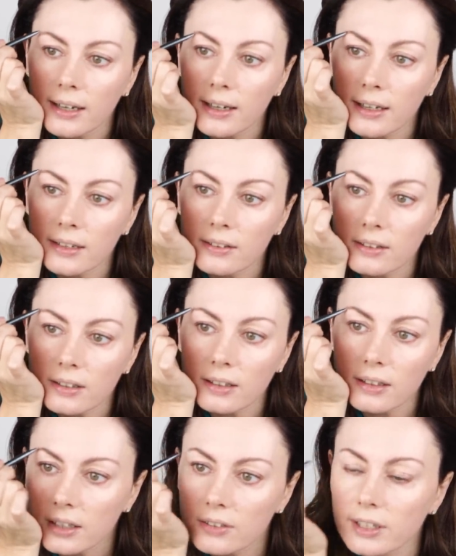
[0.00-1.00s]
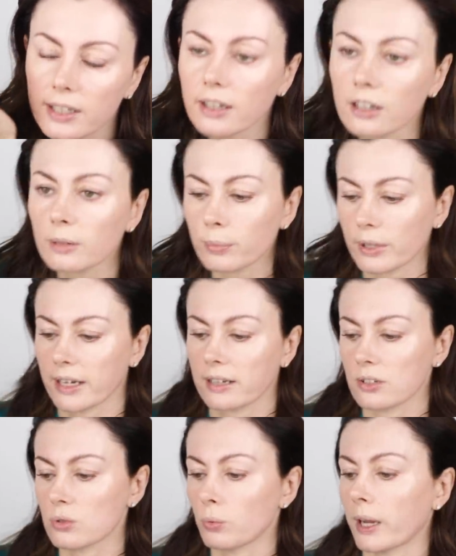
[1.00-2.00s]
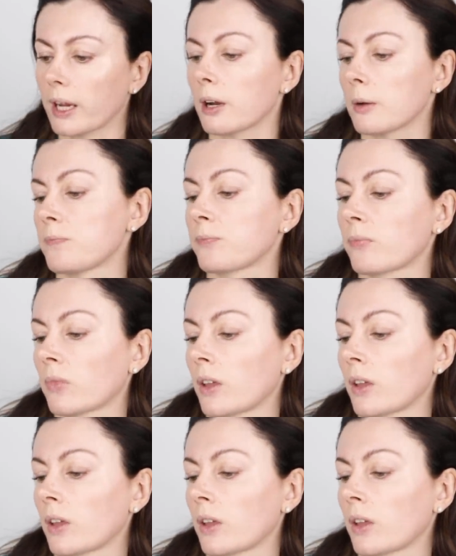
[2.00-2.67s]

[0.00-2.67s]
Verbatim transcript: And they really are a brand where